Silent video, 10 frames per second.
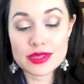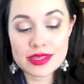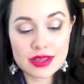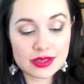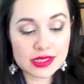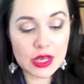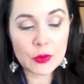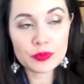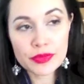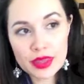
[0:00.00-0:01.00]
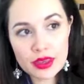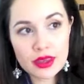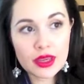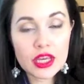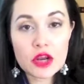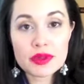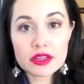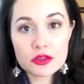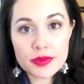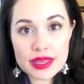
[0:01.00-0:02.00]
my skin. So, you know, I'm a
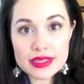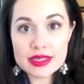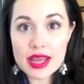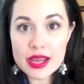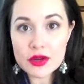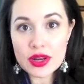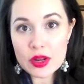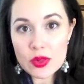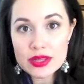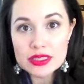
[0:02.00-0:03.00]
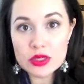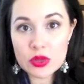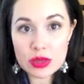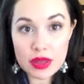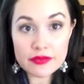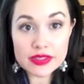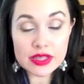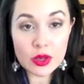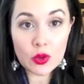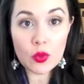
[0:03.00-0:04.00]
little bit in denial and I don't like to come off
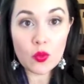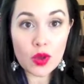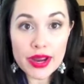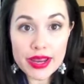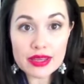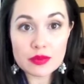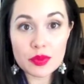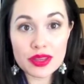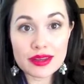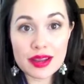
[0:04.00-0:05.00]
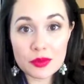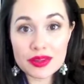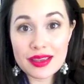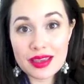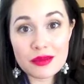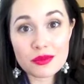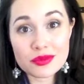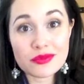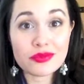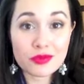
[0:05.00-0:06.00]
so white, but I really am
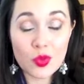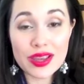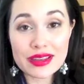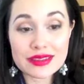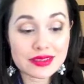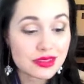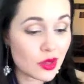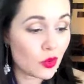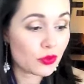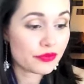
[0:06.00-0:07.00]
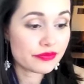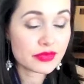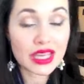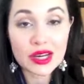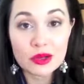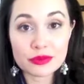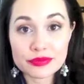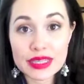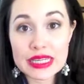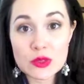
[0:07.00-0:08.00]
white. So, you know,
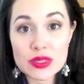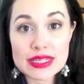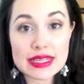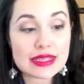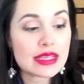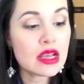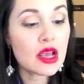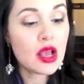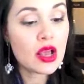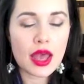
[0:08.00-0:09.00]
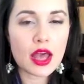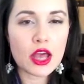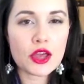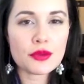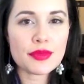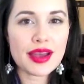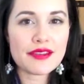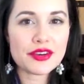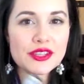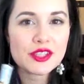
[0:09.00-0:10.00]
it is what it is. Um,
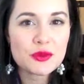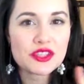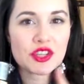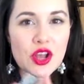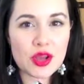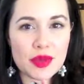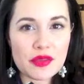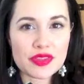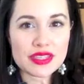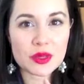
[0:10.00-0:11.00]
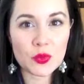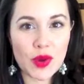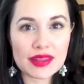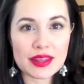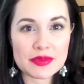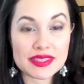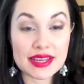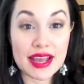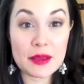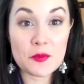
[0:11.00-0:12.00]
I've heard so much talk about this red
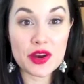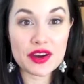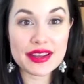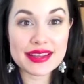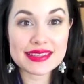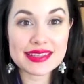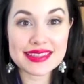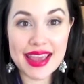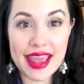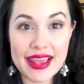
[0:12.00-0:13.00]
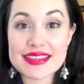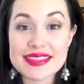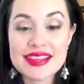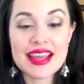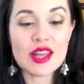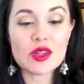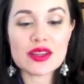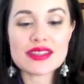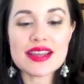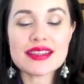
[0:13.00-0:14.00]
lipstick. I'm wearing it today. It
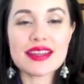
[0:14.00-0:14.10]
looks like